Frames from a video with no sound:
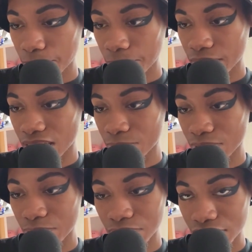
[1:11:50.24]
I'm
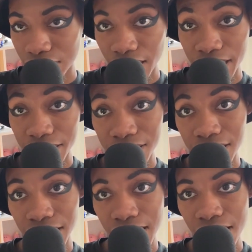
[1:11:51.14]
I'm just glad
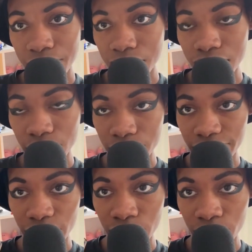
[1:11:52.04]
that I have it. You know, it's a
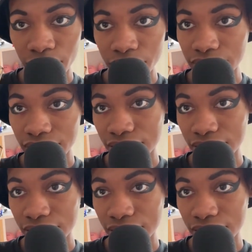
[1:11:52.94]
very rare thing,